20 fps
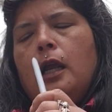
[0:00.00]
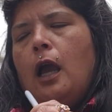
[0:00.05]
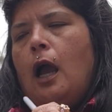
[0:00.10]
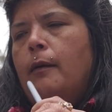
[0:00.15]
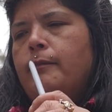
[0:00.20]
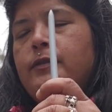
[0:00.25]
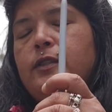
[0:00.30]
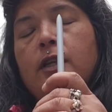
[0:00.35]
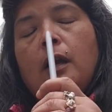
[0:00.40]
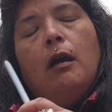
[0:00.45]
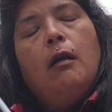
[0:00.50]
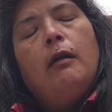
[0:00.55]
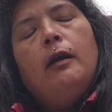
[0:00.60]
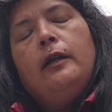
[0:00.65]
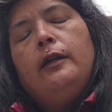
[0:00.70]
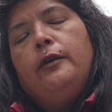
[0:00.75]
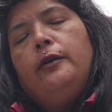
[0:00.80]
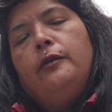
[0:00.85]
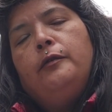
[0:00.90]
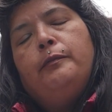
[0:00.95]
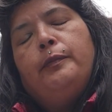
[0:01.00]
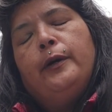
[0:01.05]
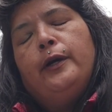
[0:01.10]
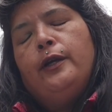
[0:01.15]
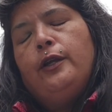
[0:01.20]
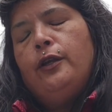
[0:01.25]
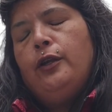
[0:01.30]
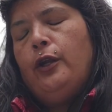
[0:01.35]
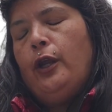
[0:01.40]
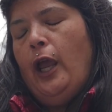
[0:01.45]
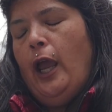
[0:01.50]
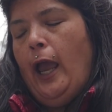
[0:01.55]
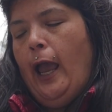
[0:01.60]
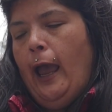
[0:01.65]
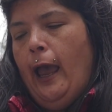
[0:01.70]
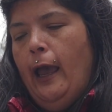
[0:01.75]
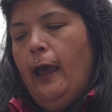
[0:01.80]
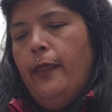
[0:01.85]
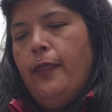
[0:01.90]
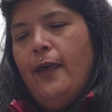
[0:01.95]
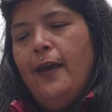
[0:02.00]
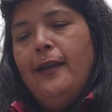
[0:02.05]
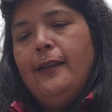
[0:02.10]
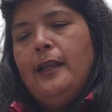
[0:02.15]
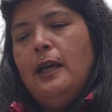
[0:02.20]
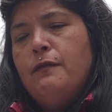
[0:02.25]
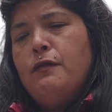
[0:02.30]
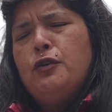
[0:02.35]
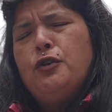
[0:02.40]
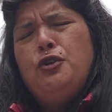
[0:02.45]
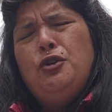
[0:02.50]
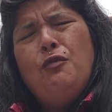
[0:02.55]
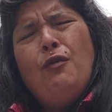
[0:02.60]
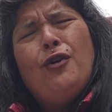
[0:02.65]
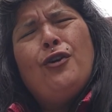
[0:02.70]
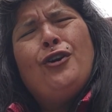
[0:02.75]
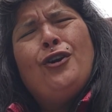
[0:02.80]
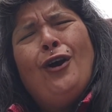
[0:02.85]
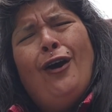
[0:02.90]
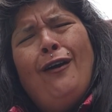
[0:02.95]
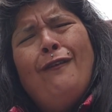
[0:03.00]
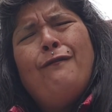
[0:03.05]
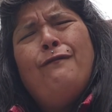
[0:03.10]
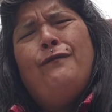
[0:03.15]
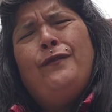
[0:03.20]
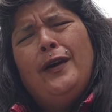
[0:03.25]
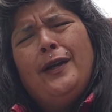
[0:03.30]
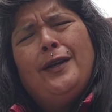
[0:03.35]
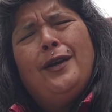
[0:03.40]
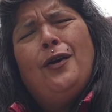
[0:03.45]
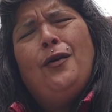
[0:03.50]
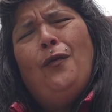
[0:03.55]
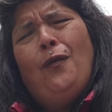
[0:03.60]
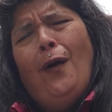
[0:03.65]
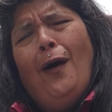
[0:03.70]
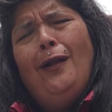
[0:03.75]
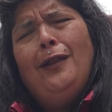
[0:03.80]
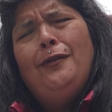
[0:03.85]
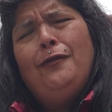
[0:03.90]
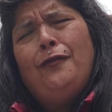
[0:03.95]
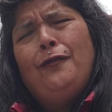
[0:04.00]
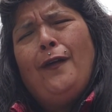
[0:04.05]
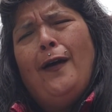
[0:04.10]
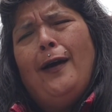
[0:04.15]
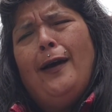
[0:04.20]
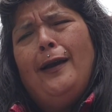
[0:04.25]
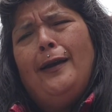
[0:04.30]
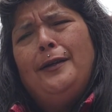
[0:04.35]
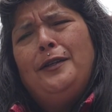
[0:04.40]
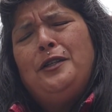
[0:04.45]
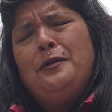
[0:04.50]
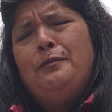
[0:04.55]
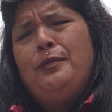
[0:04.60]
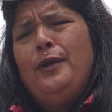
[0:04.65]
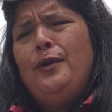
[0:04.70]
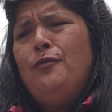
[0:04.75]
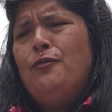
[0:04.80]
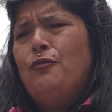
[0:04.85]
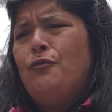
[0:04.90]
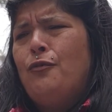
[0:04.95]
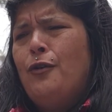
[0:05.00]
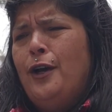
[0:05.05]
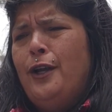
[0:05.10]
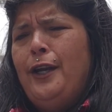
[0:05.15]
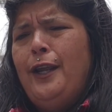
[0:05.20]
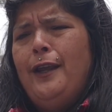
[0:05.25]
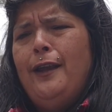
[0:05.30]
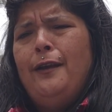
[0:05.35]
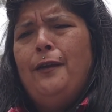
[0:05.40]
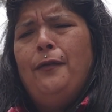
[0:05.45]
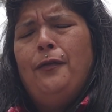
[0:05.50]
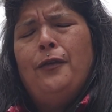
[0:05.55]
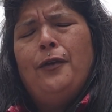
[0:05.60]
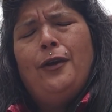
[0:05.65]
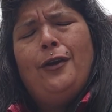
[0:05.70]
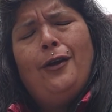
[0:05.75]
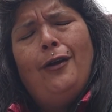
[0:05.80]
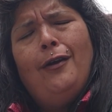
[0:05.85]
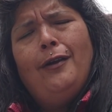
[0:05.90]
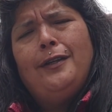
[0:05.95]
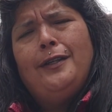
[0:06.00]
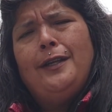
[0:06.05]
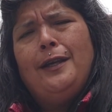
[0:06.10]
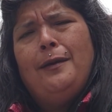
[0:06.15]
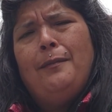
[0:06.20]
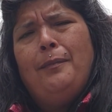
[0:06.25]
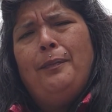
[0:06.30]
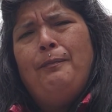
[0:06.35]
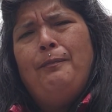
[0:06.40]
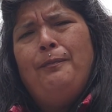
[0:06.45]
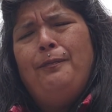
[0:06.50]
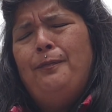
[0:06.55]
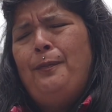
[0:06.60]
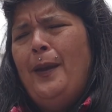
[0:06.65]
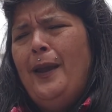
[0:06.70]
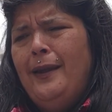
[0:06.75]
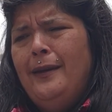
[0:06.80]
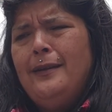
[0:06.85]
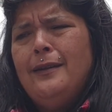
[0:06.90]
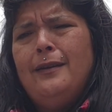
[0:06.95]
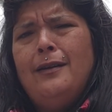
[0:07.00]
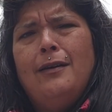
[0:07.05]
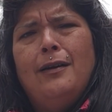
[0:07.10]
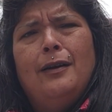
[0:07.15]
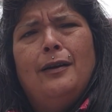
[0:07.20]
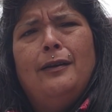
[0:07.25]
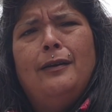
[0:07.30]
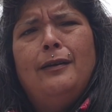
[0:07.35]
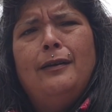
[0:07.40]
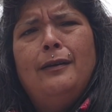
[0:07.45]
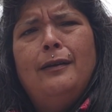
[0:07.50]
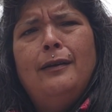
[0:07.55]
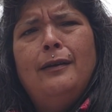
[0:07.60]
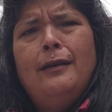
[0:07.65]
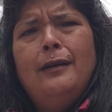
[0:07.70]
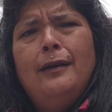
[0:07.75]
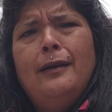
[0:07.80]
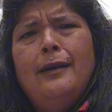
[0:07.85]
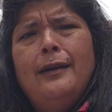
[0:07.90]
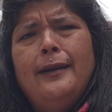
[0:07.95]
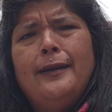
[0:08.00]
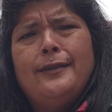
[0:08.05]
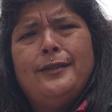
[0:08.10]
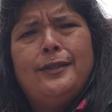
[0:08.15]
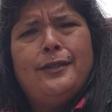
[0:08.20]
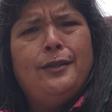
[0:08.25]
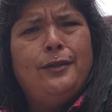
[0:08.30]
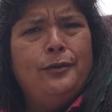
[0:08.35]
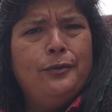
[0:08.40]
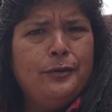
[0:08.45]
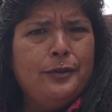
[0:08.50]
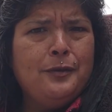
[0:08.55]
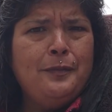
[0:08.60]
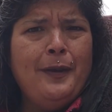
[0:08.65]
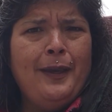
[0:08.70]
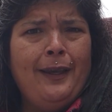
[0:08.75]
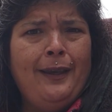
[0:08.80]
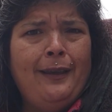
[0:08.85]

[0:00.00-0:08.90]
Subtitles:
sorry, dude, but at that level, you are not fucking qualified to be running the goddamn Pentagon. Excuse me?